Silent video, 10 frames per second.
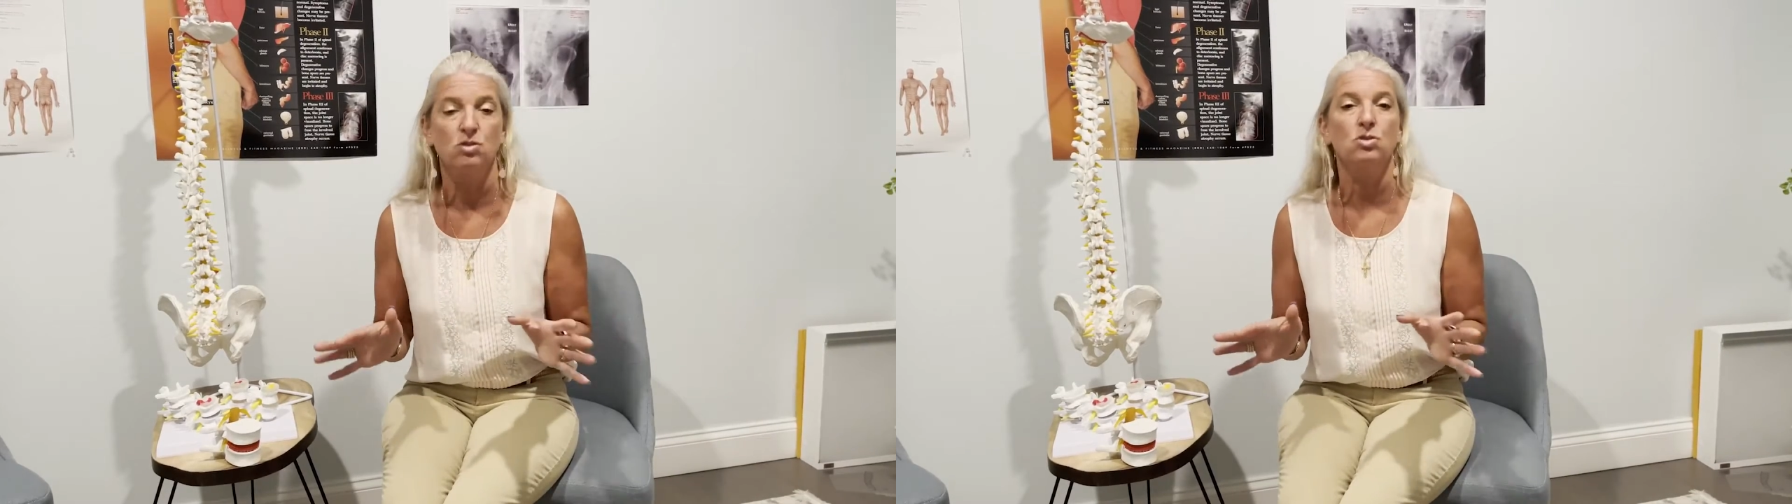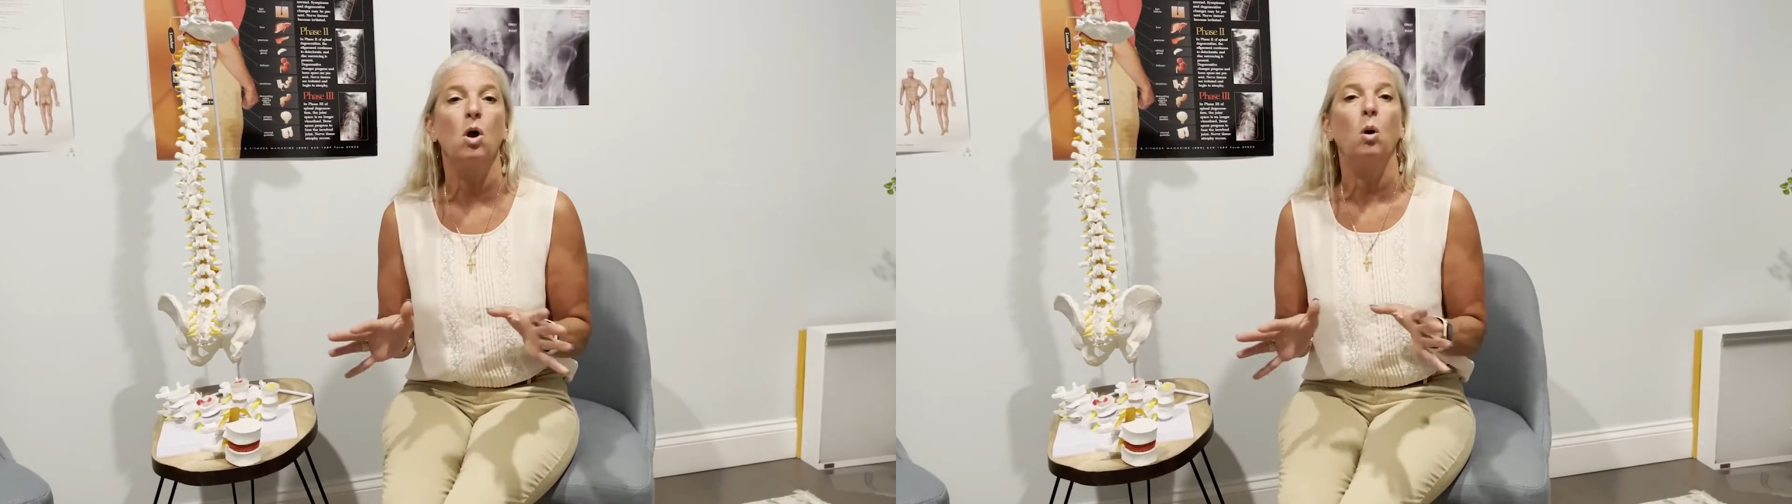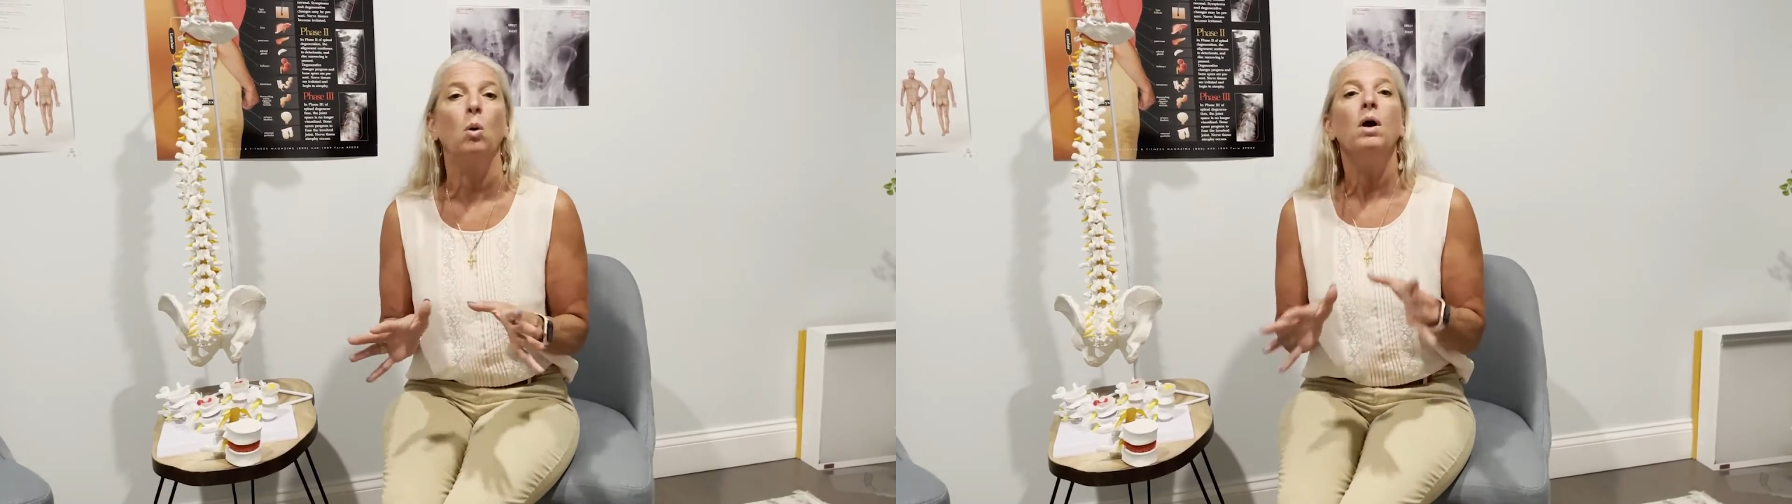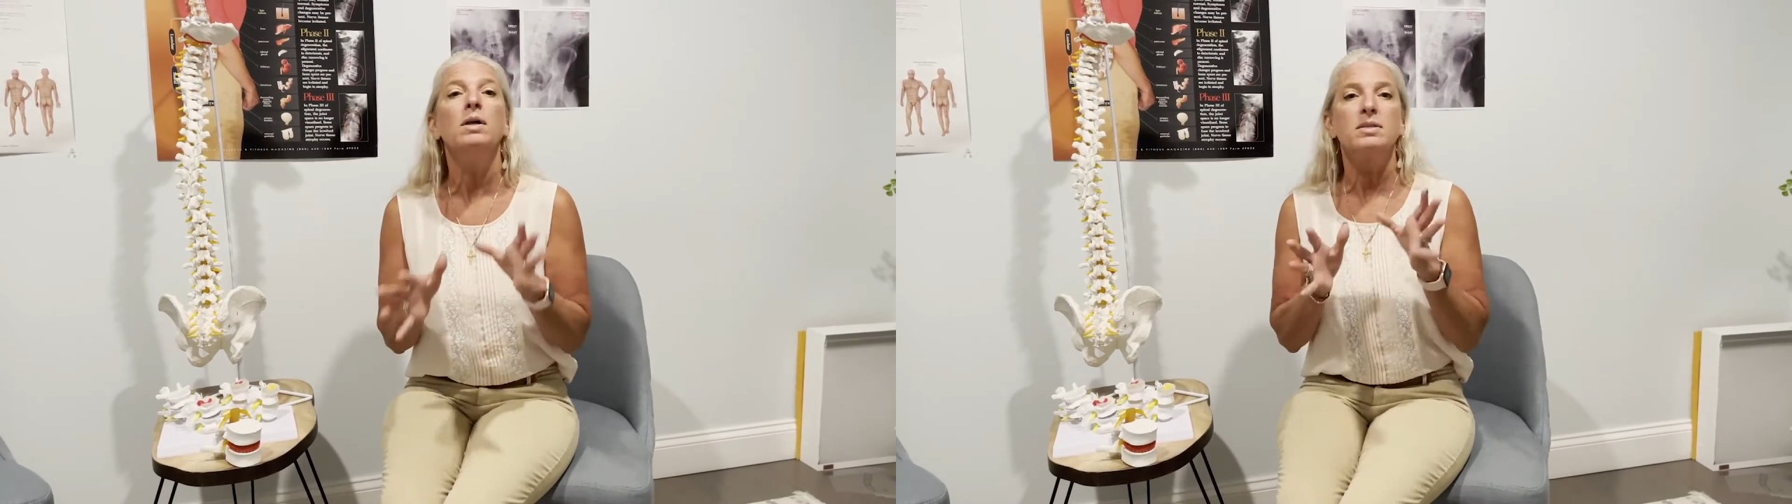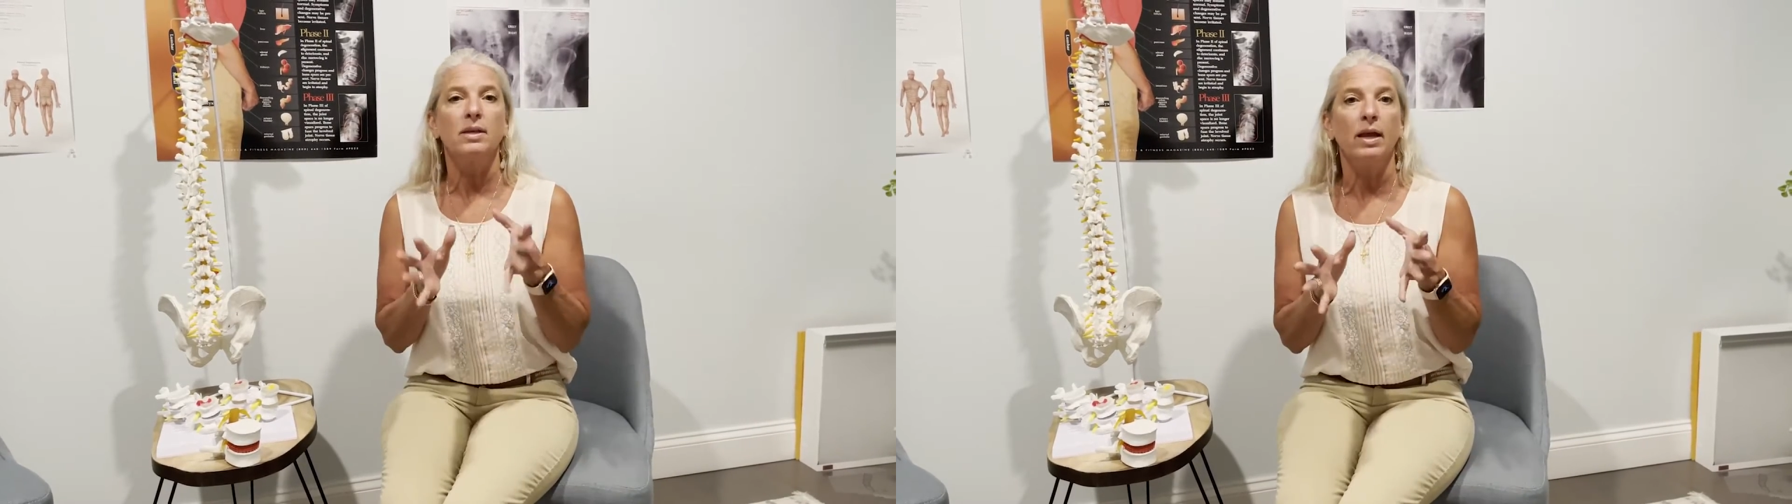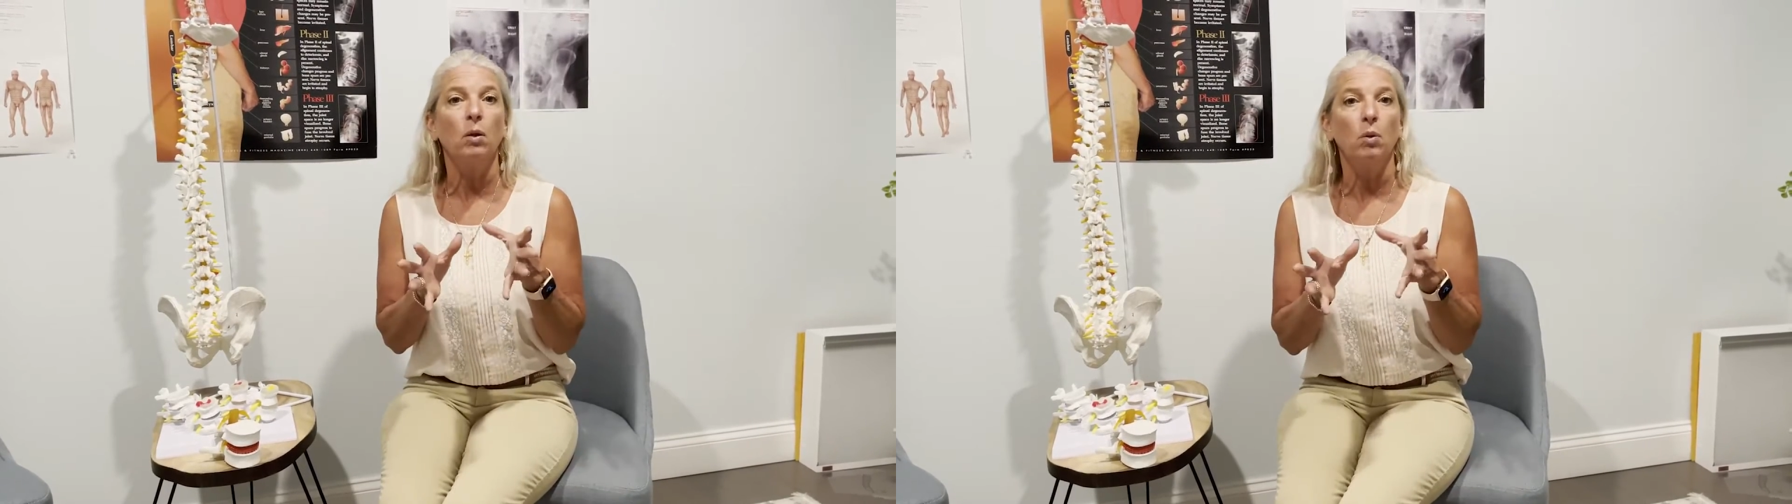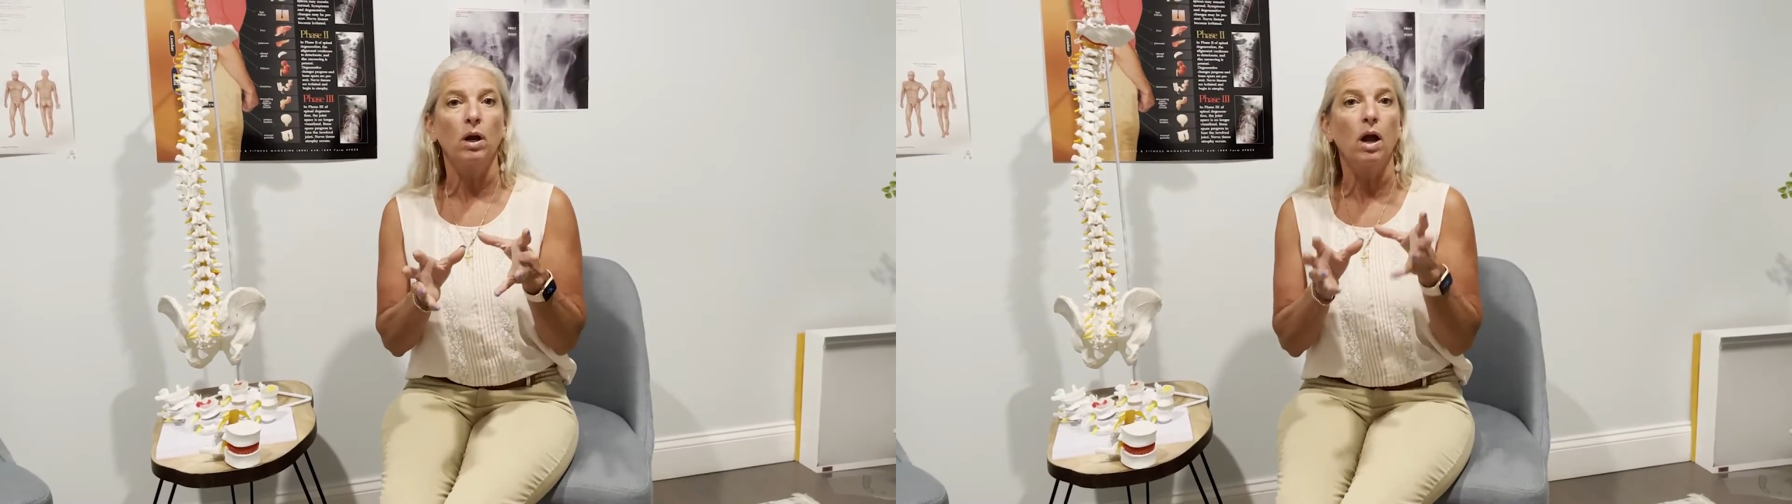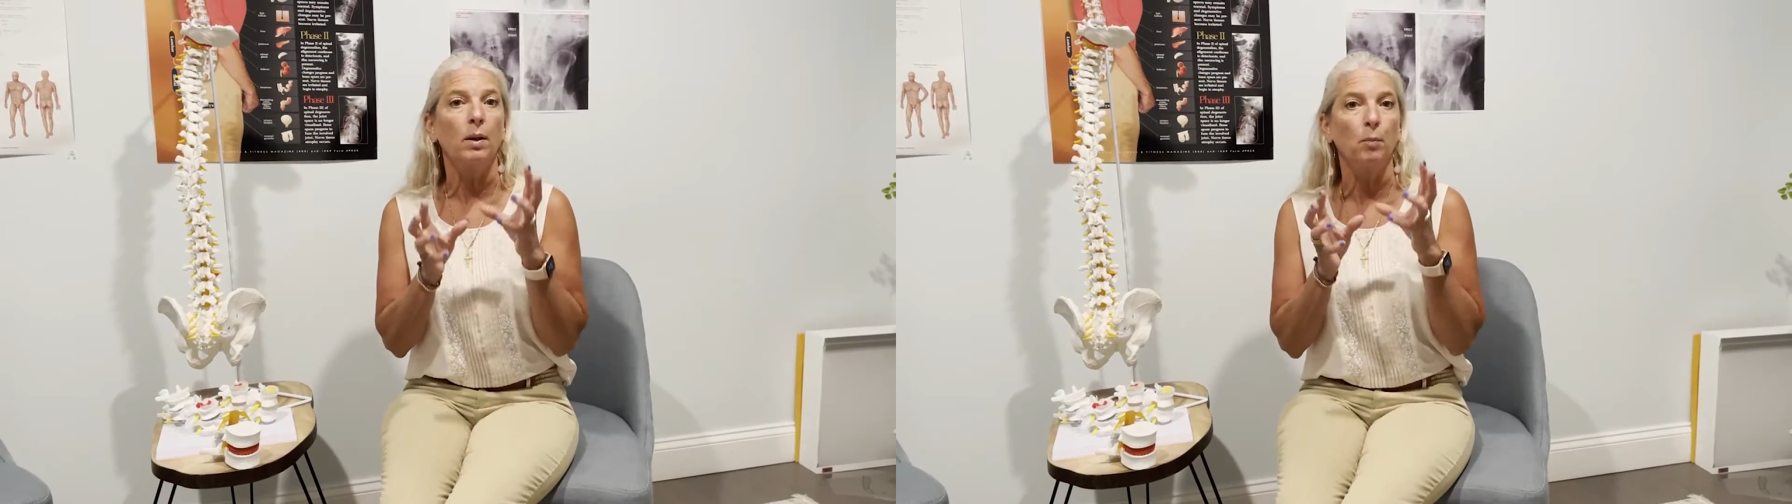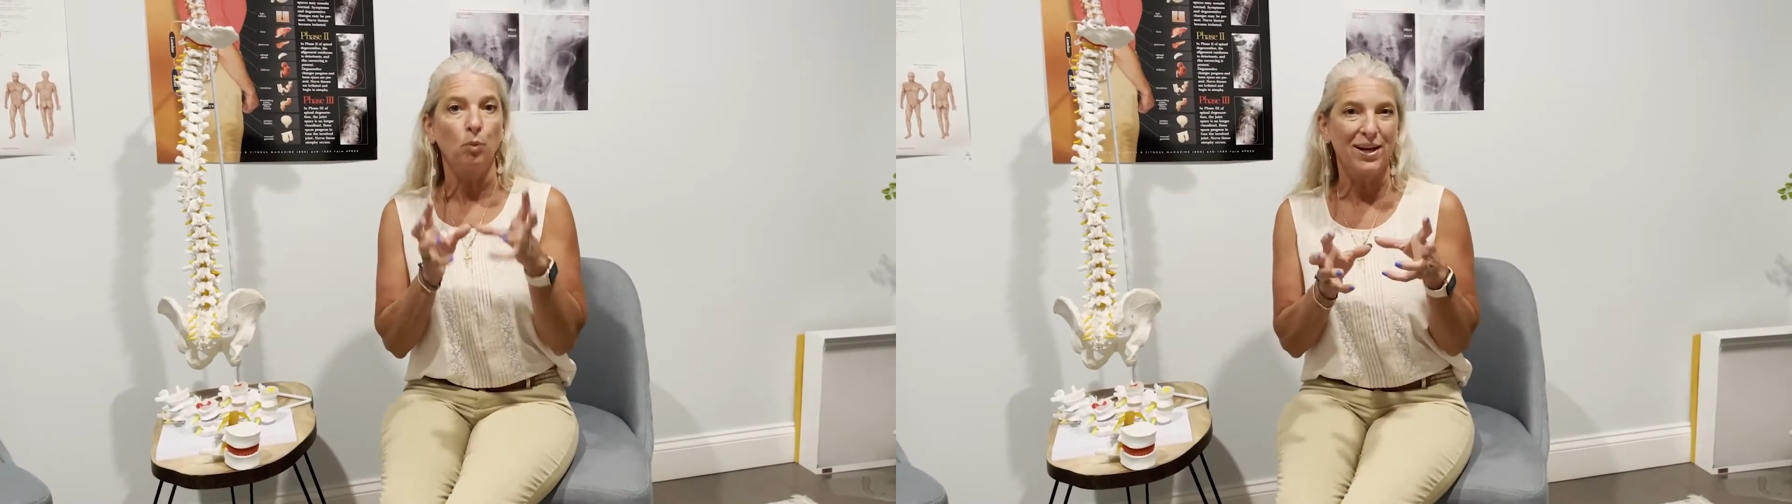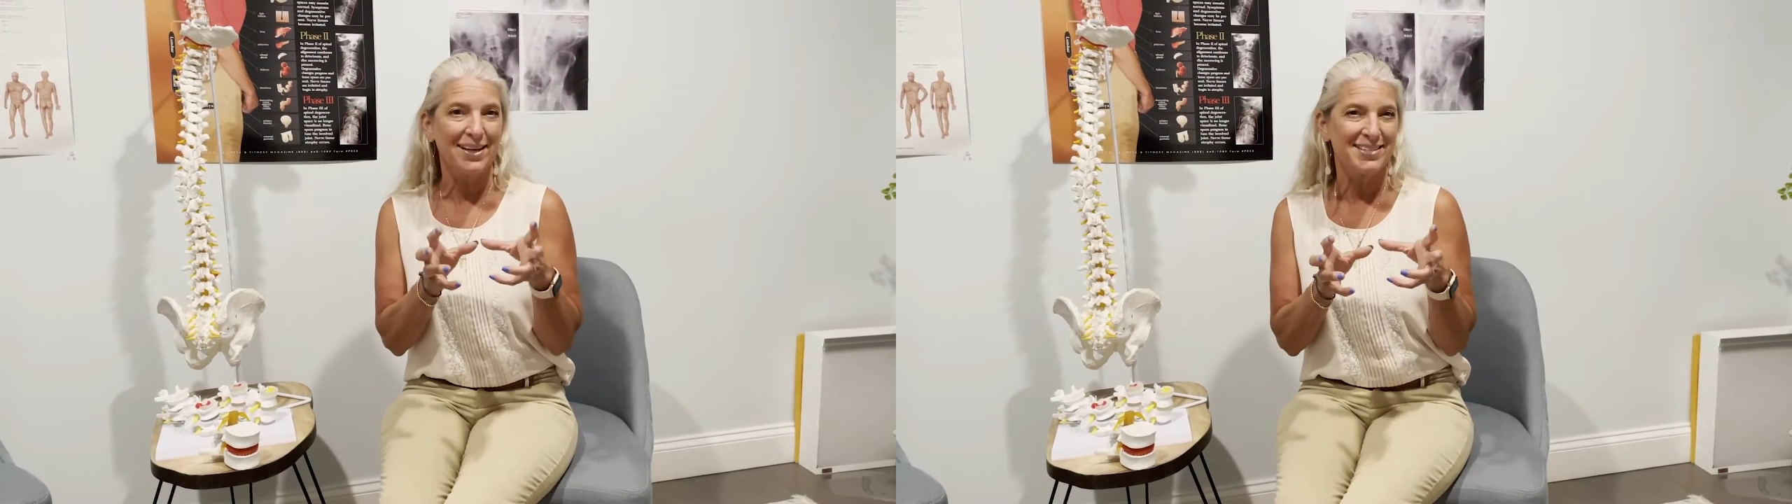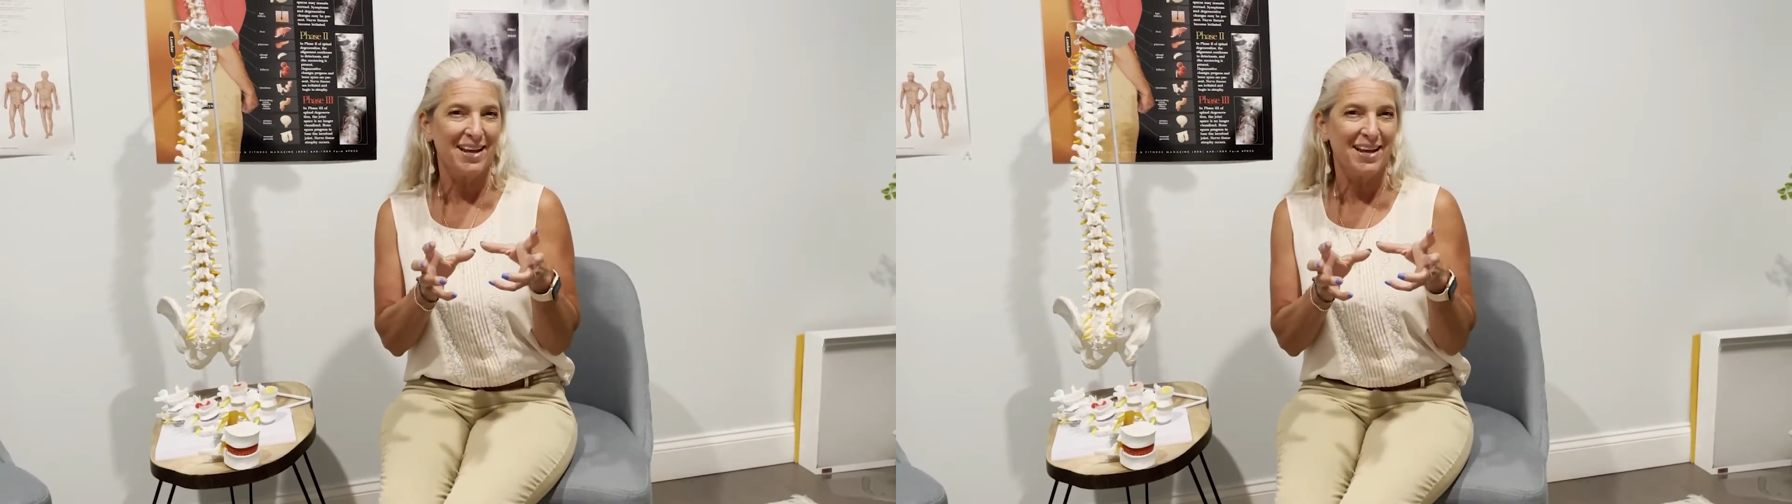So today I want to kind of break it